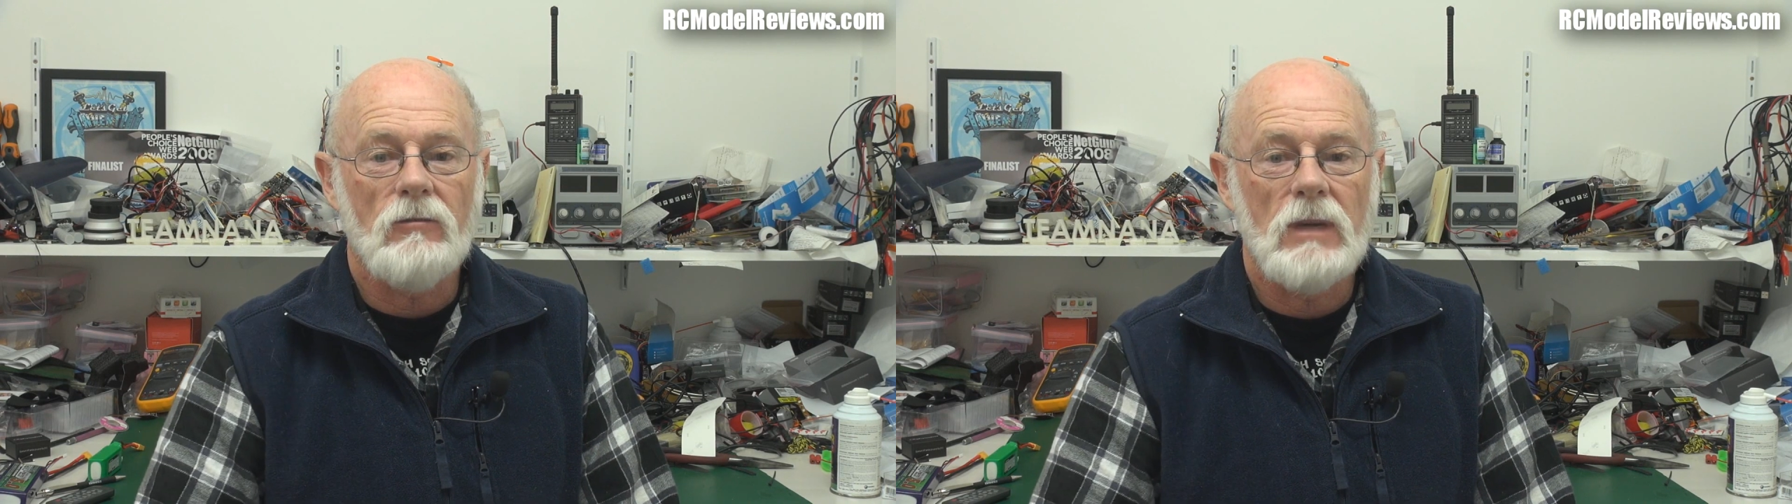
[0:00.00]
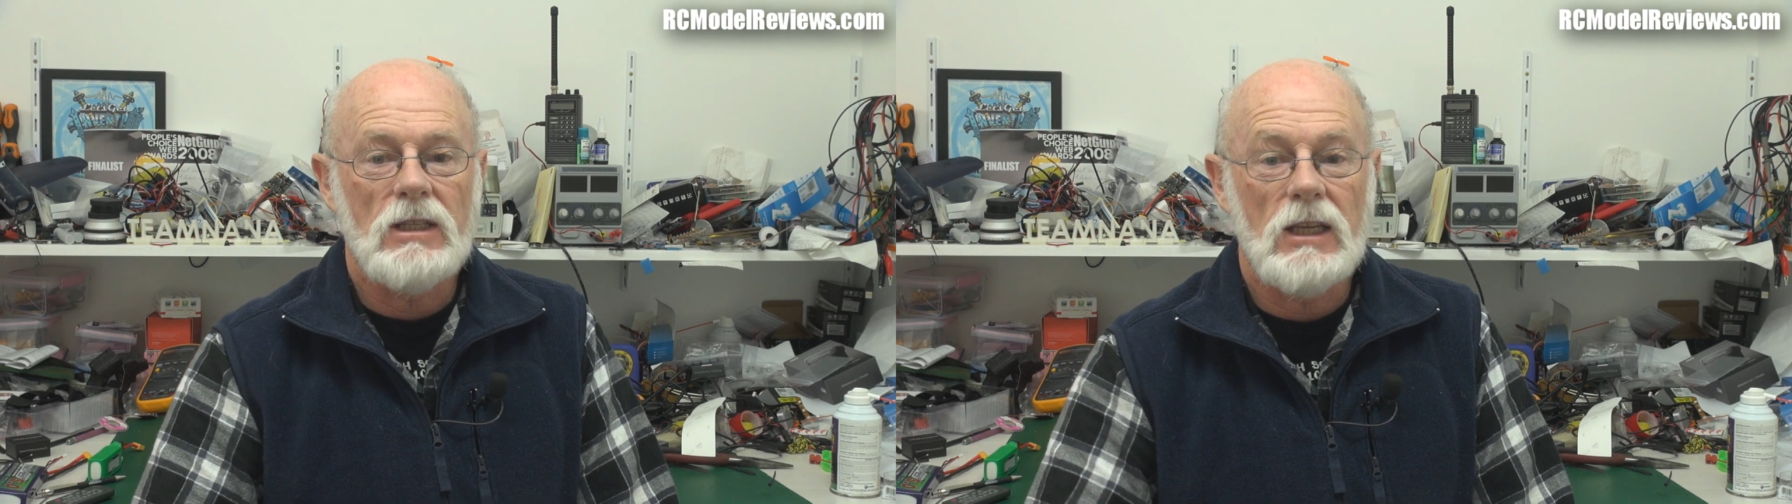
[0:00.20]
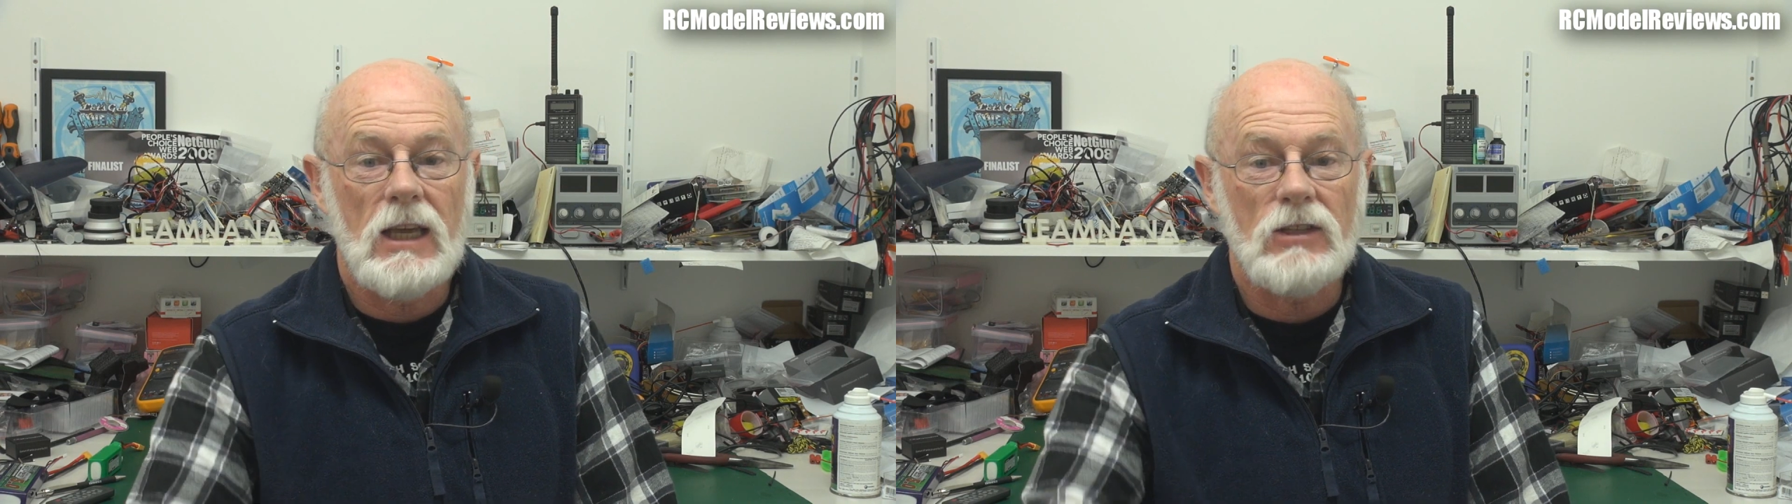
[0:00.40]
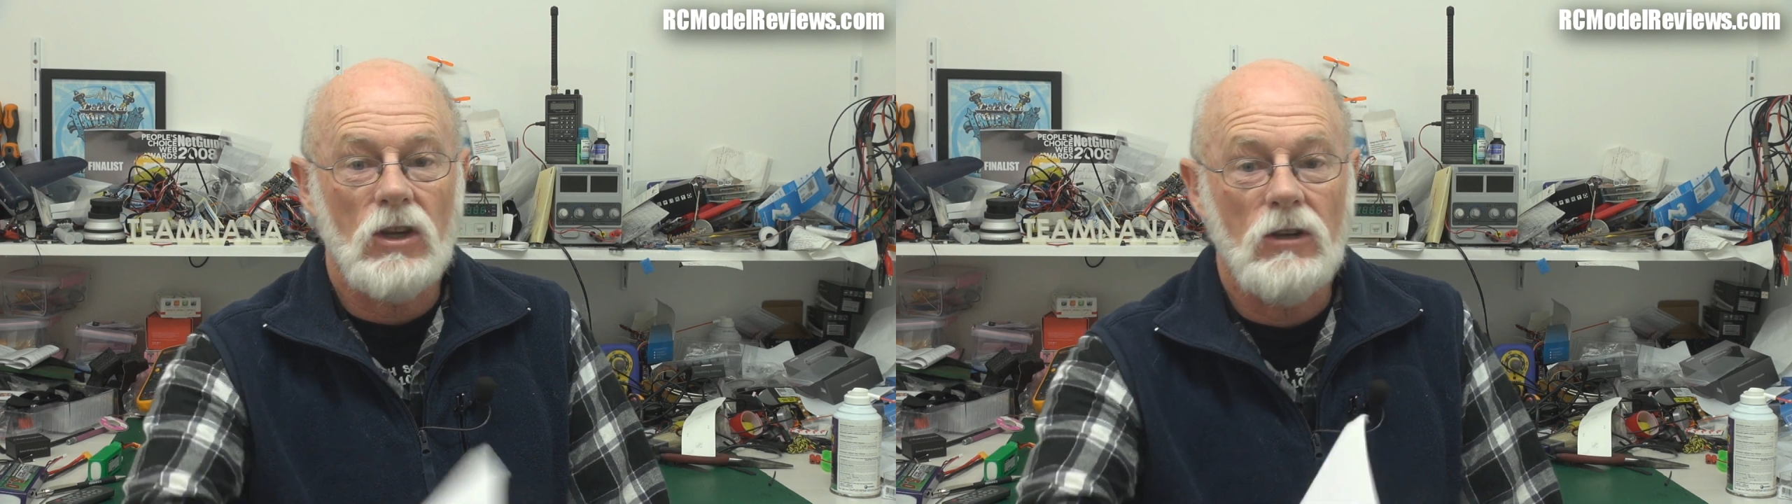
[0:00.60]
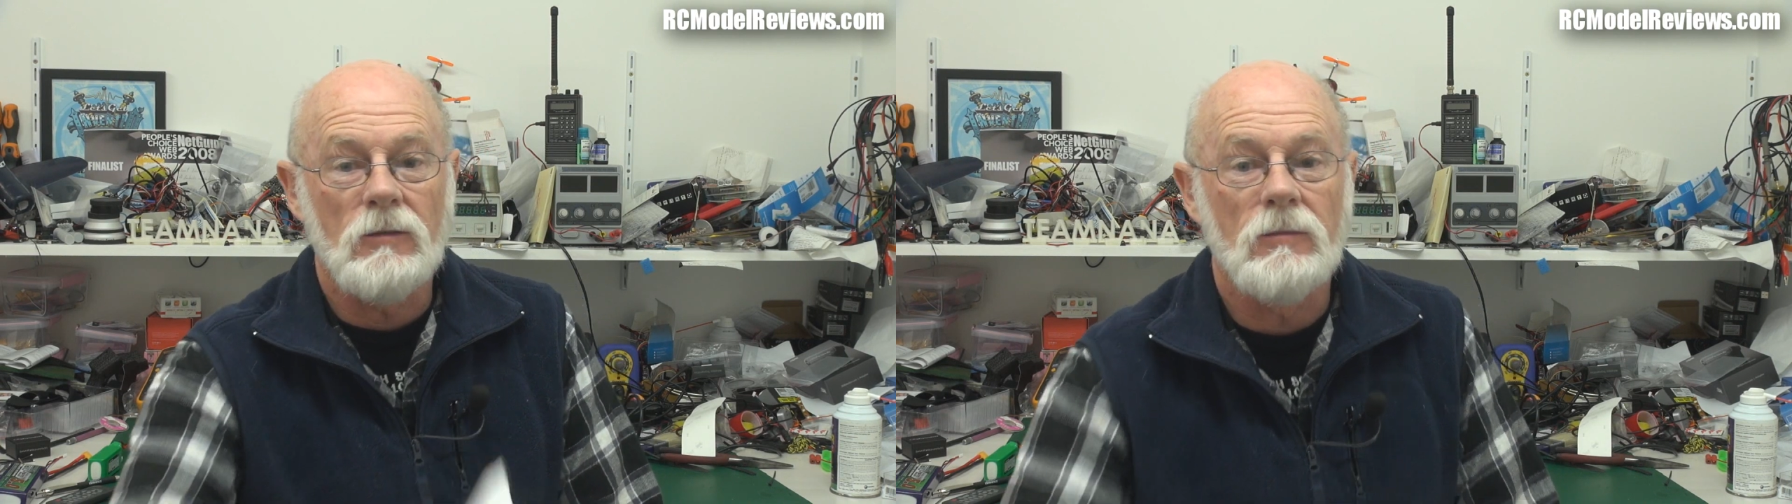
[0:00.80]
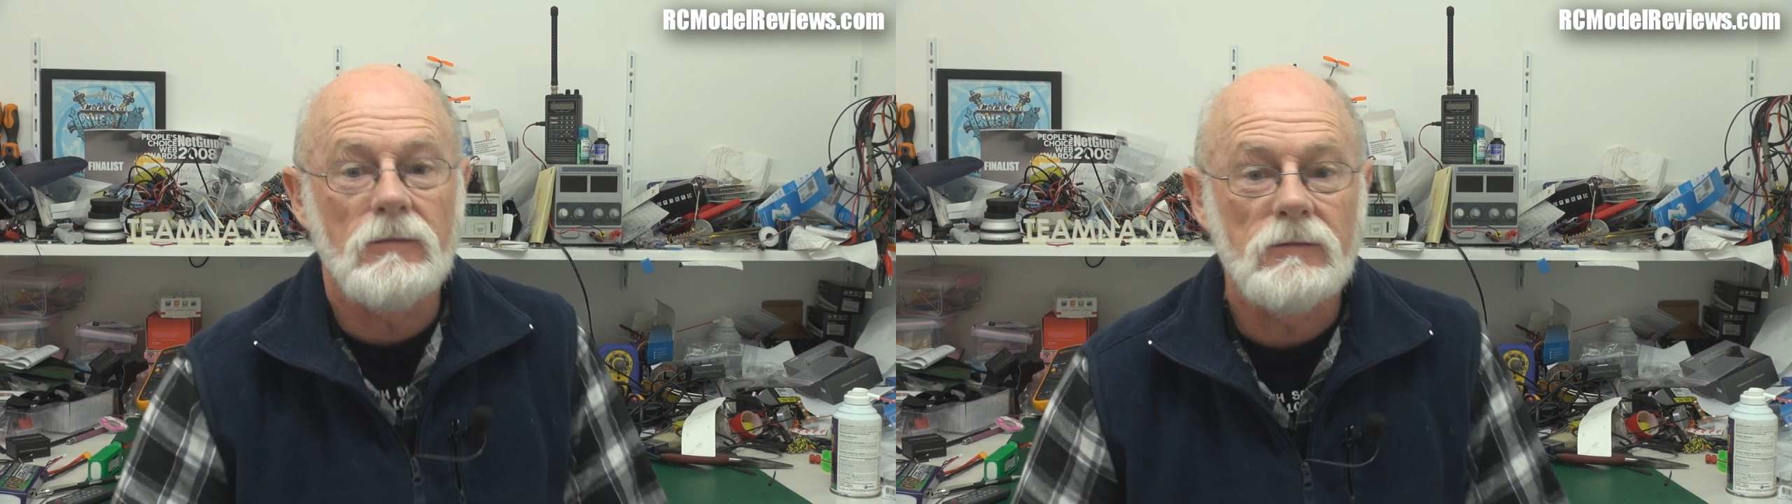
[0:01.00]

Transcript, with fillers: from me. See you again soon.